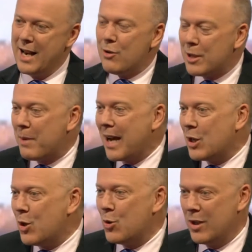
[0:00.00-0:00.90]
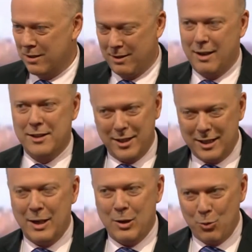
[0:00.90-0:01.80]
Here is a man who
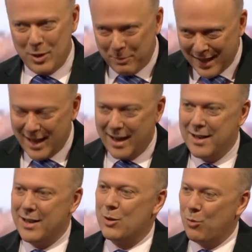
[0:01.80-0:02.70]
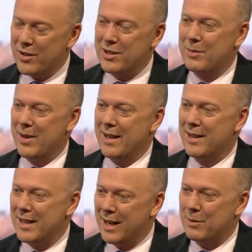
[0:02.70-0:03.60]
certainly would appear to want to be
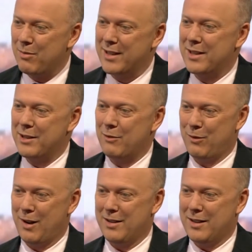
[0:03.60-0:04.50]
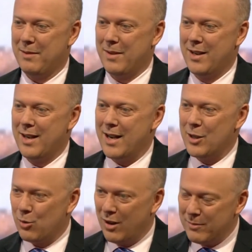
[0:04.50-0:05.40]
the next president of France. In
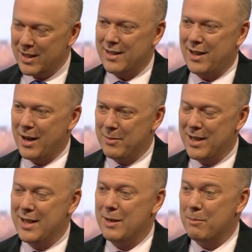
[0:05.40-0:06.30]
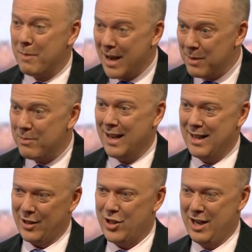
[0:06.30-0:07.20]
12 months' time, he may be
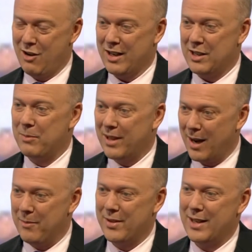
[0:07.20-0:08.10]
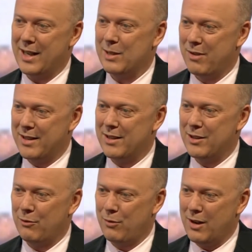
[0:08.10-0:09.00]
electioneering to become the next president
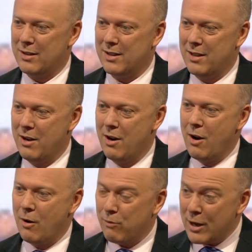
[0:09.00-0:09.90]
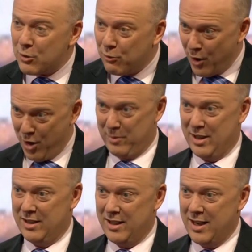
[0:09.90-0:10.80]
of France. French
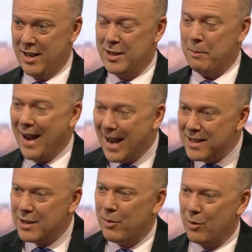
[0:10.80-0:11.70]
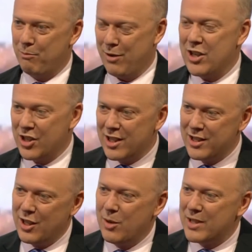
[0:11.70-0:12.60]
farmers depend upon British
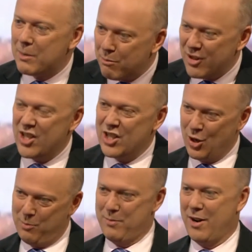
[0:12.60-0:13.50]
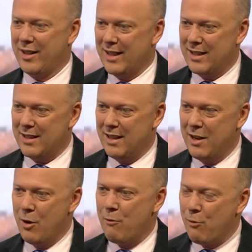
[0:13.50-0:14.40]
consumers and British supermarkets
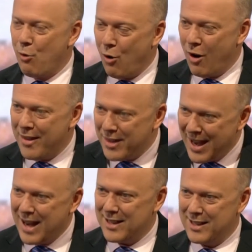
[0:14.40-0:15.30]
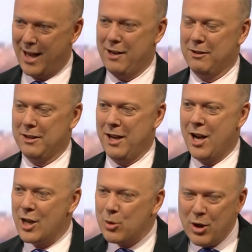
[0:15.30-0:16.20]
for their sales.
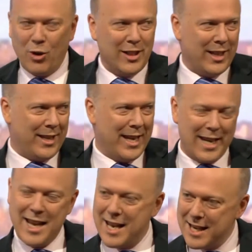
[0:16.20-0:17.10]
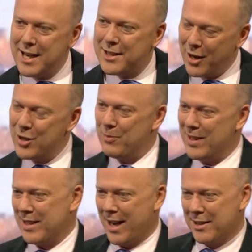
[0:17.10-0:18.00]
Do we honestly think he is going to be
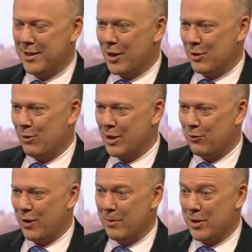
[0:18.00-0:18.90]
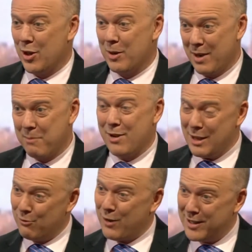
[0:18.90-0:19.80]
saying to those French farmers, who can be a
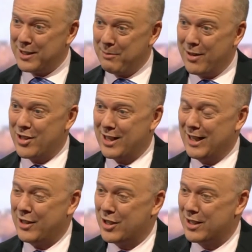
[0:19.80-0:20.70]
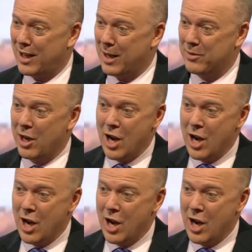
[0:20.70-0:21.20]
pretty feisty bunch at election times,